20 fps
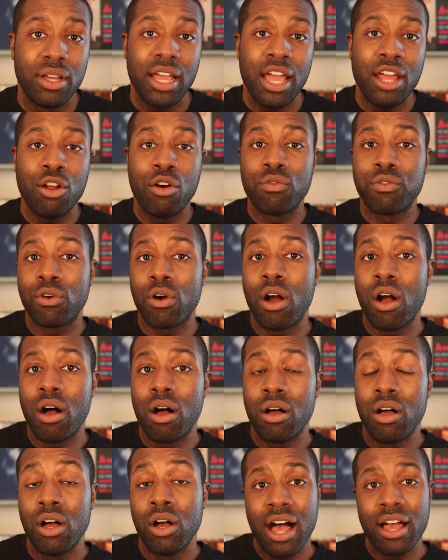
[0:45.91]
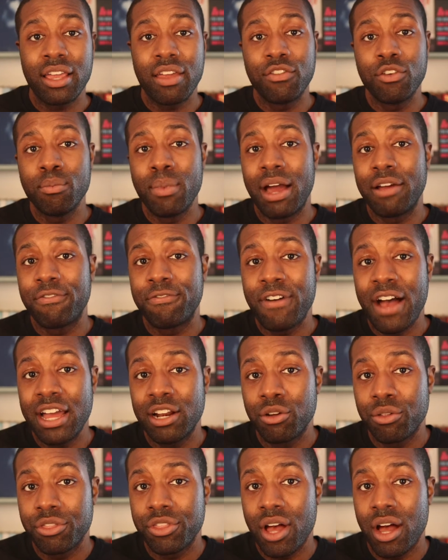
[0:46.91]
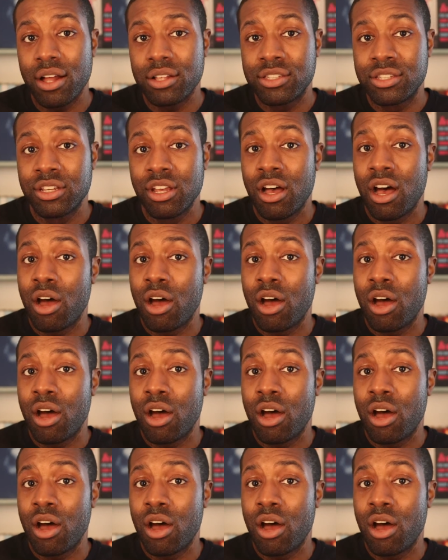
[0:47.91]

and overall, I'll give you my final thoughts